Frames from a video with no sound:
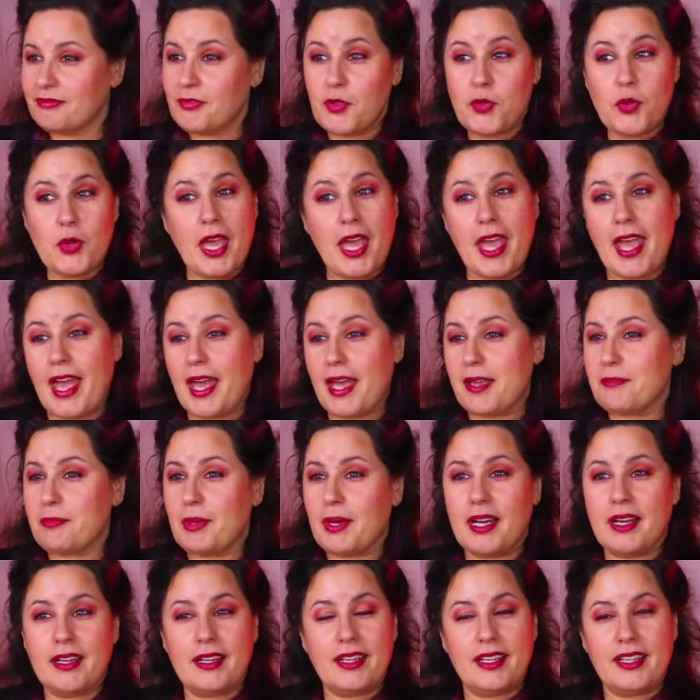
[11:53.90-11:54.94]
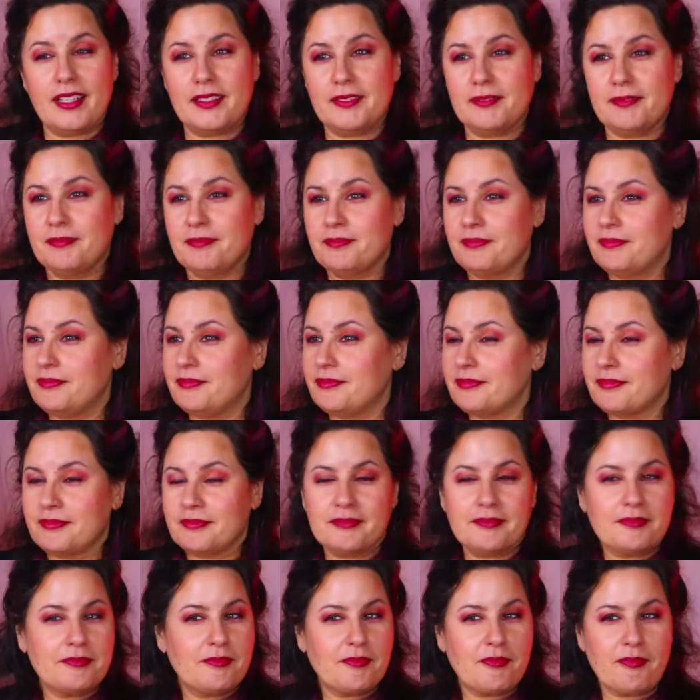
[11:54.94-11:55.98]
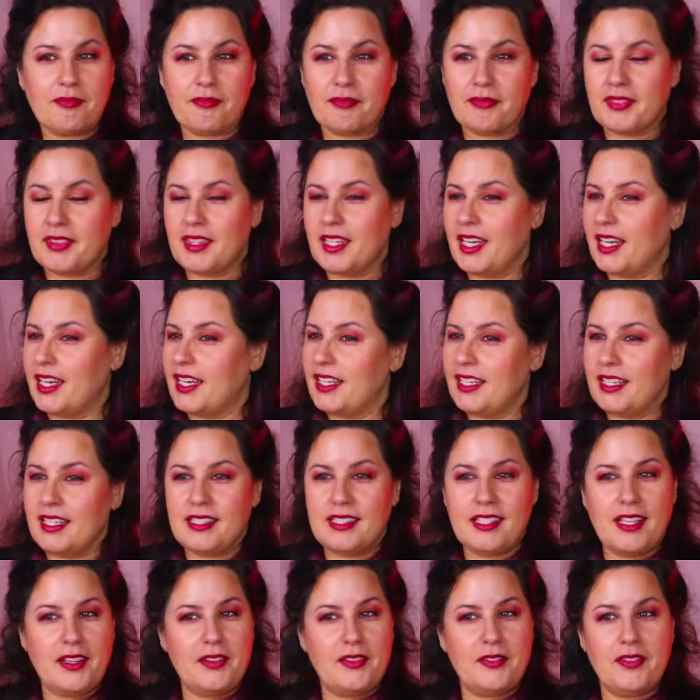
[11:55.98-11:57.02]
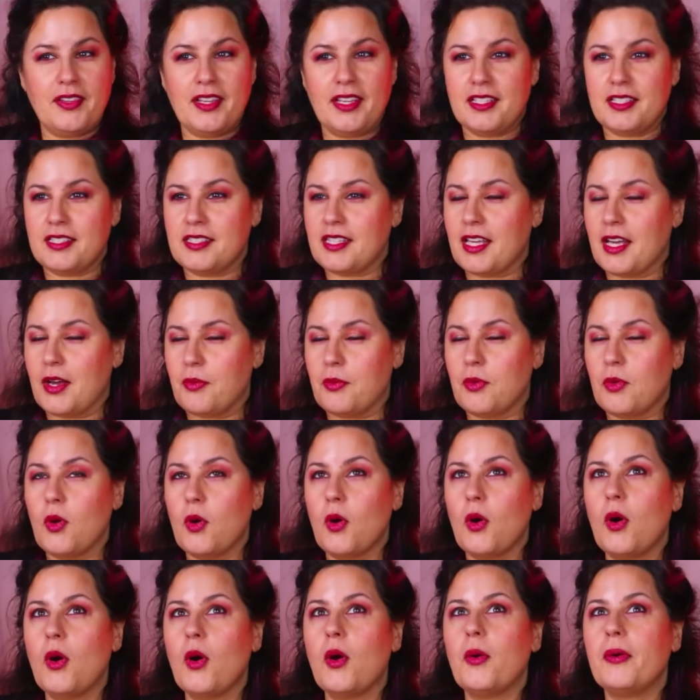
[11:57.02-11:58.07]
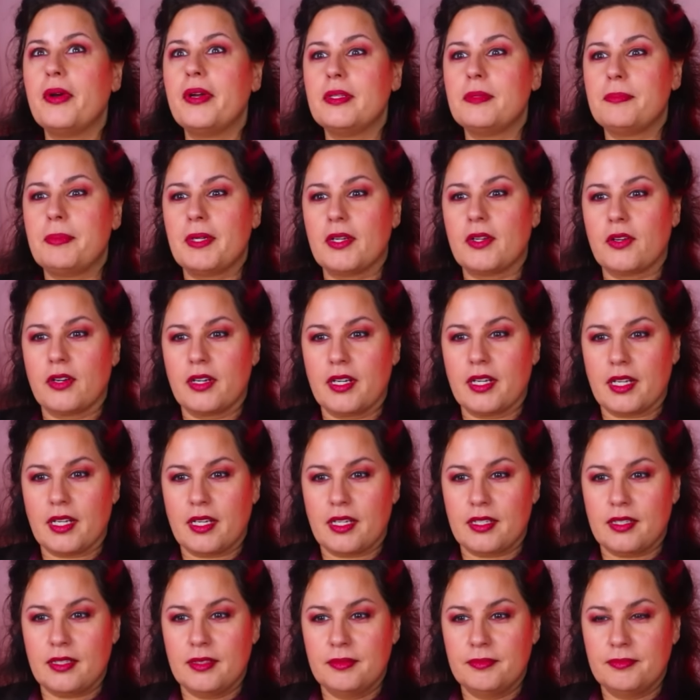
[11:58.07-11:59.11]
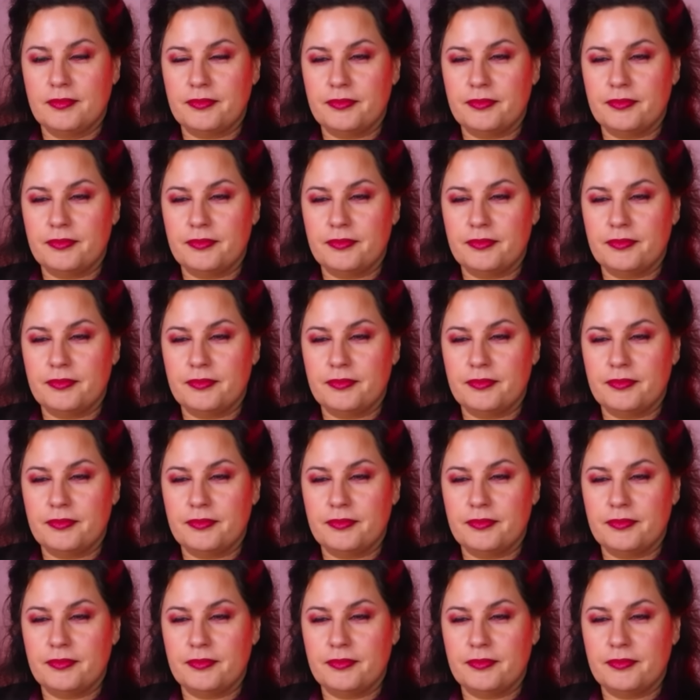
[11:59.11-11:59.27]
You can't, Pumpkin. That is a vase that will always be crooked.